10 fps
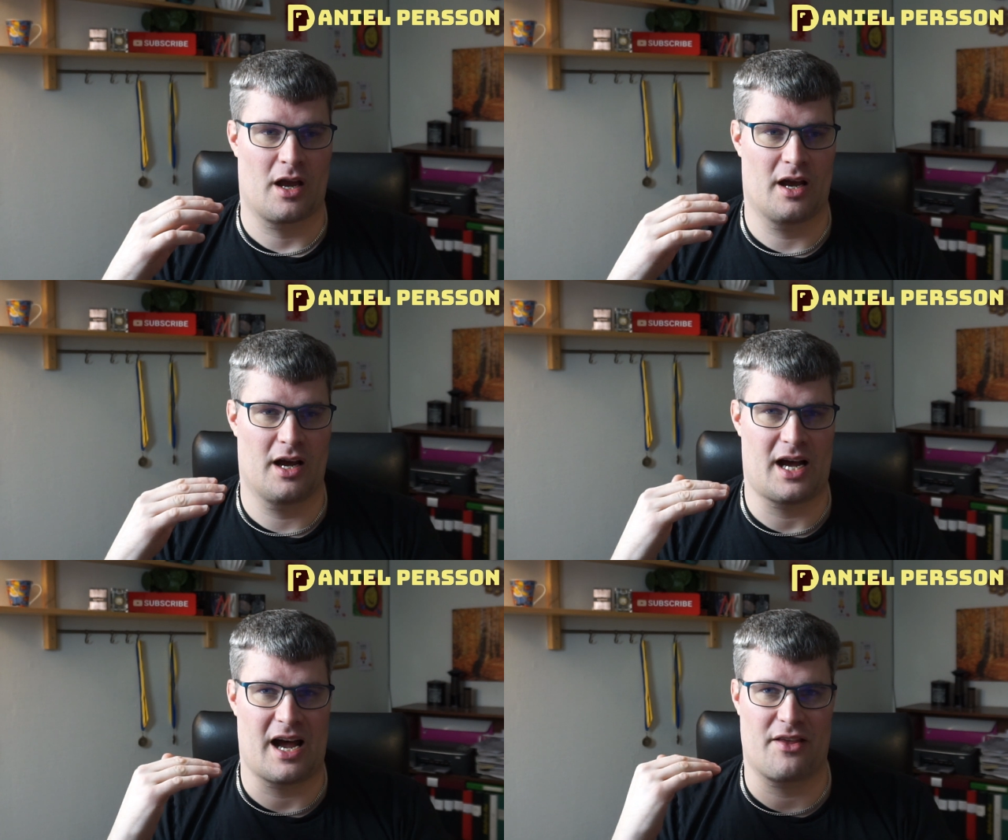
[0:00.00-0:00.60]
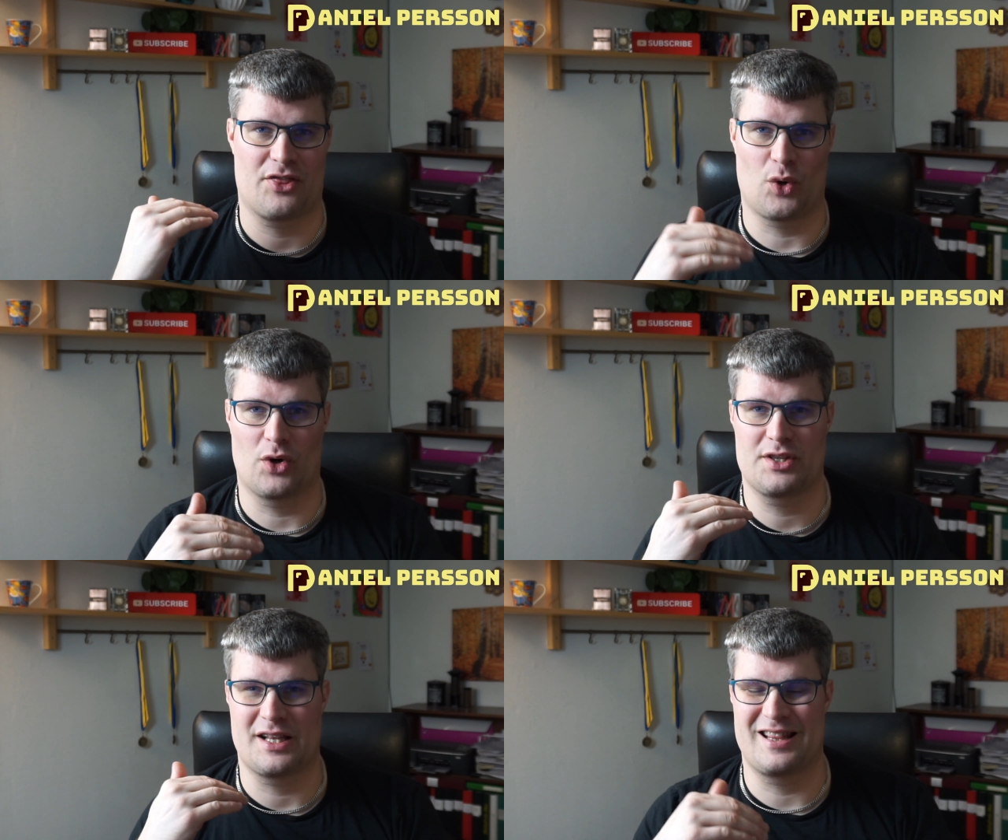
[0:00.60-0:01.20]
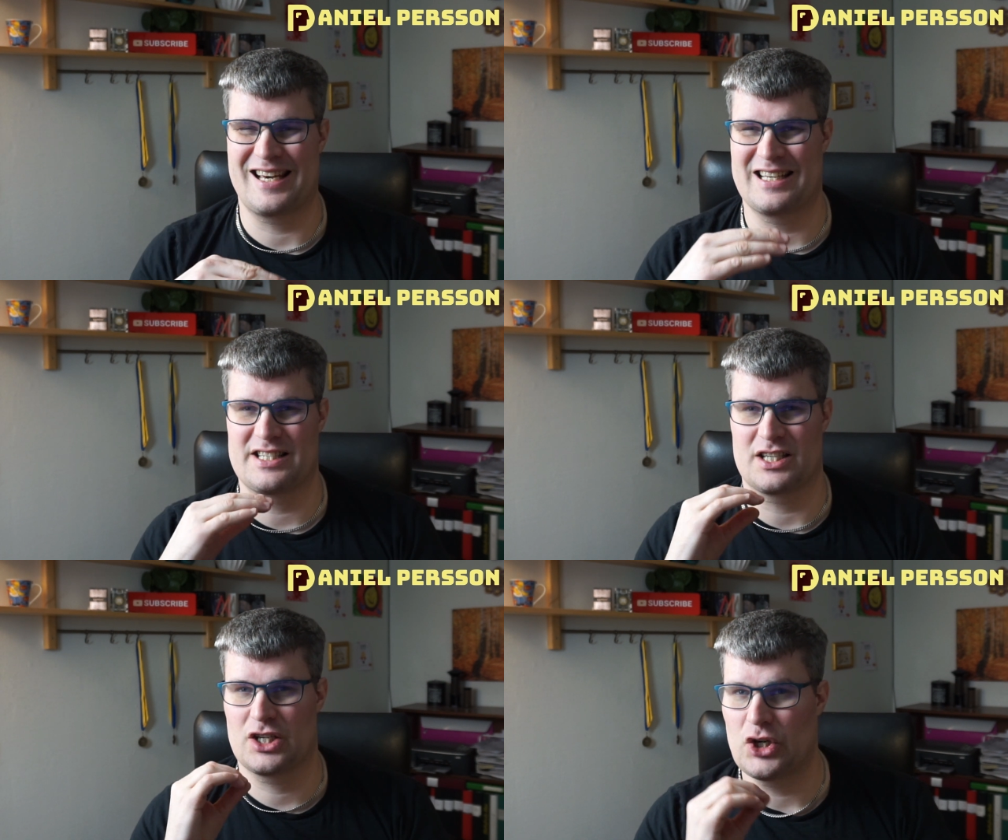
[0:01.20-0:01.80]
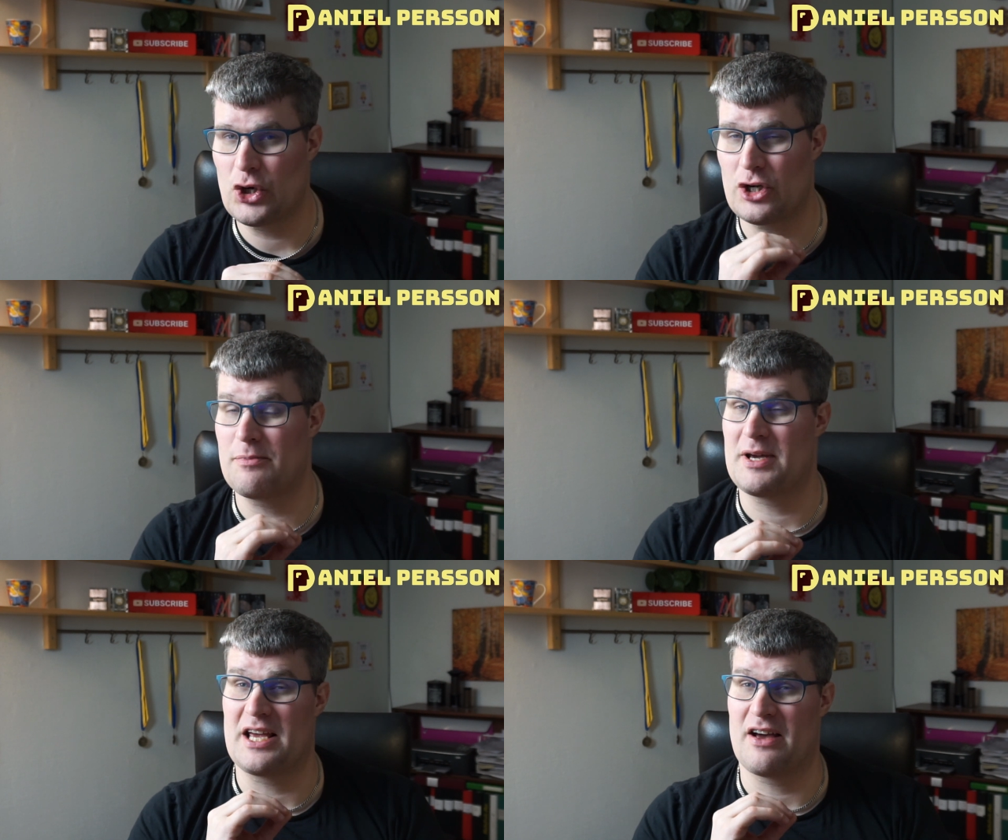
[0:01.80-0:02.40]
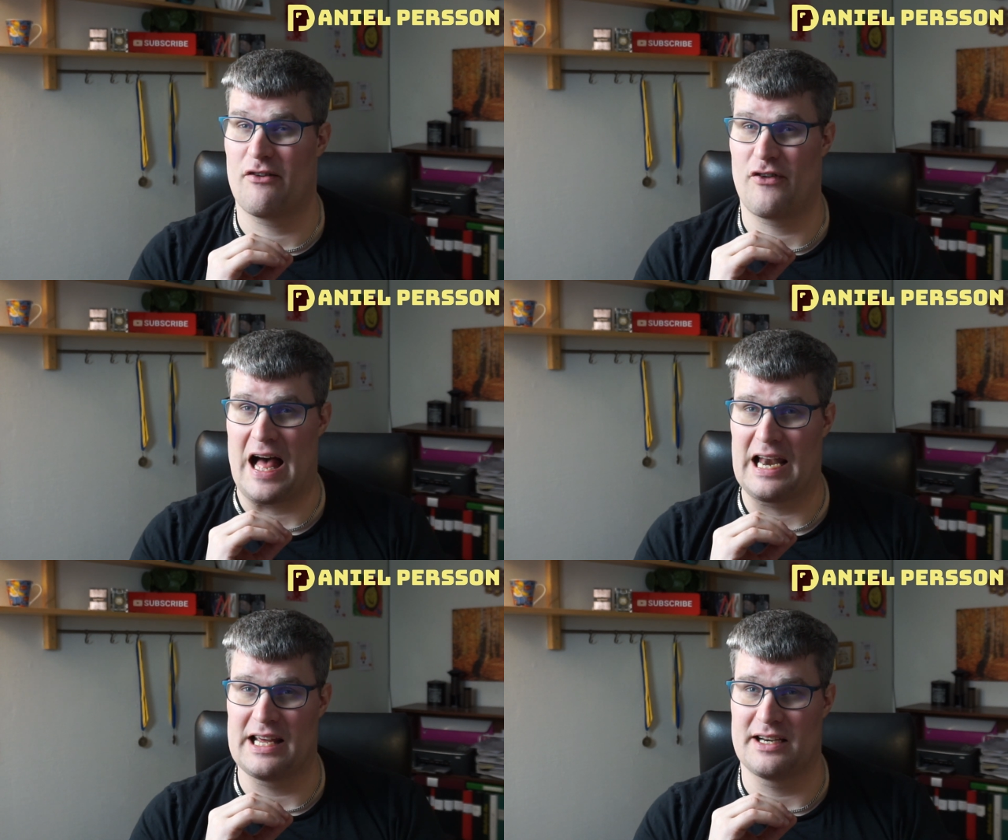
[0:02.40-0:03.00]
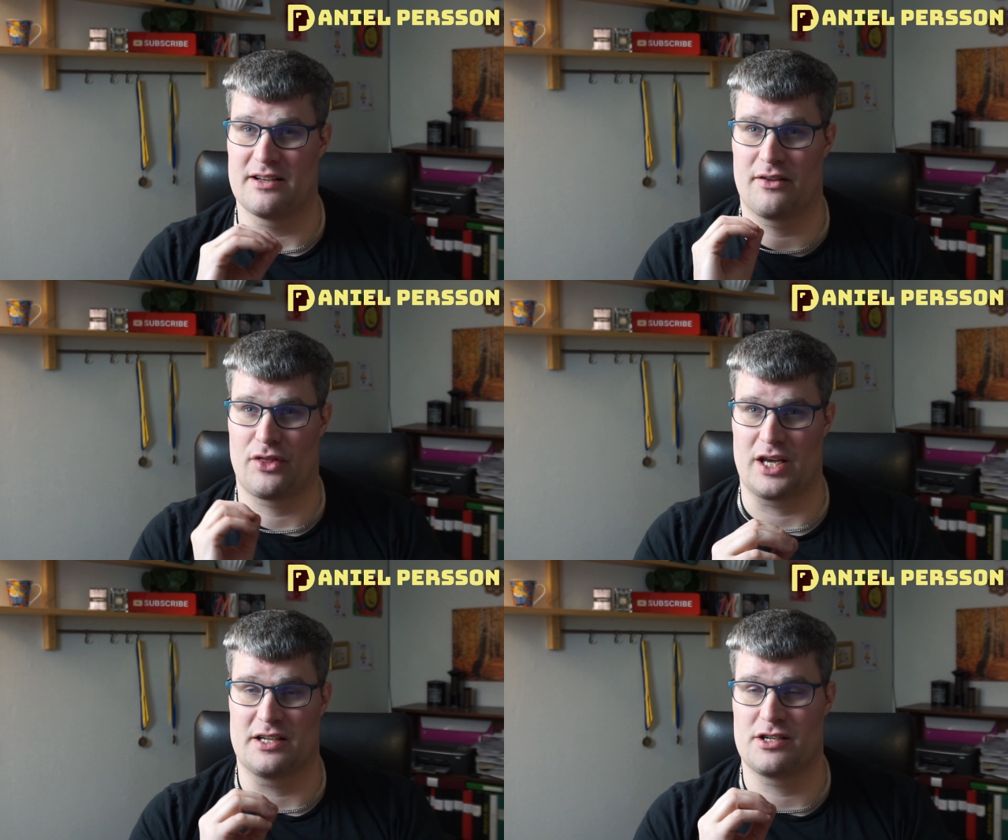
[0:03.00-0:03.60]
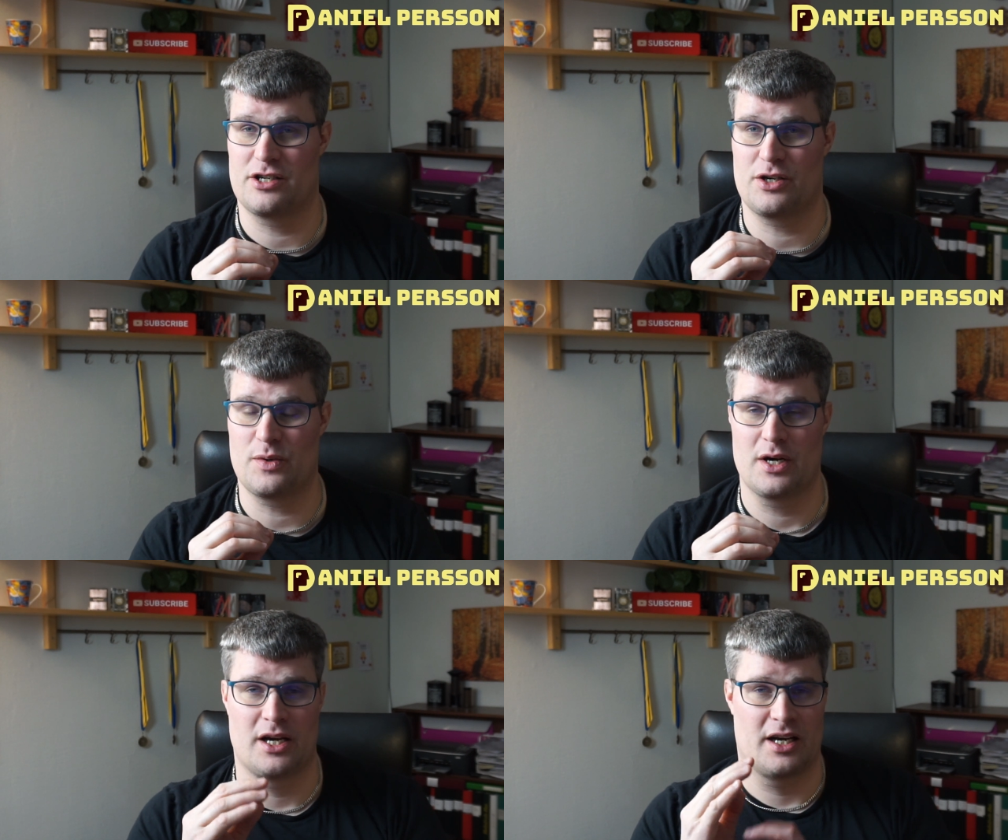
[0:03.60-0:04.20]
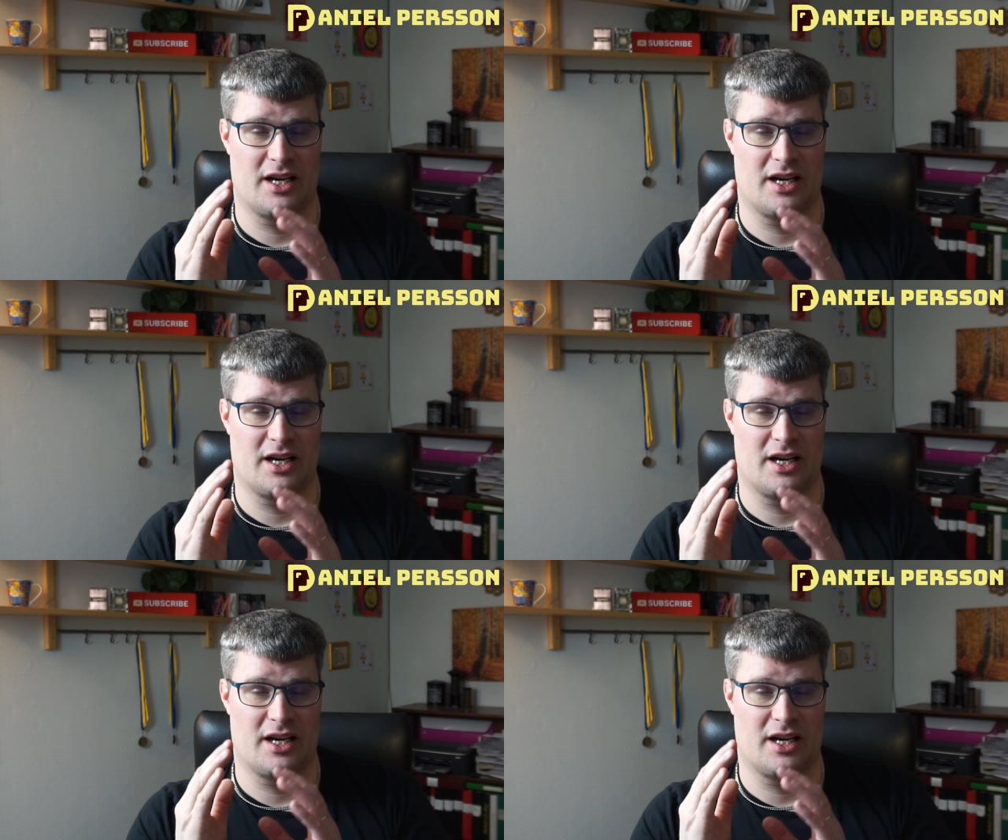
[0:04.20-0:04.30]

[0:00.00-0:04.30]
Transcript: I thought that this could be a valid thing to do.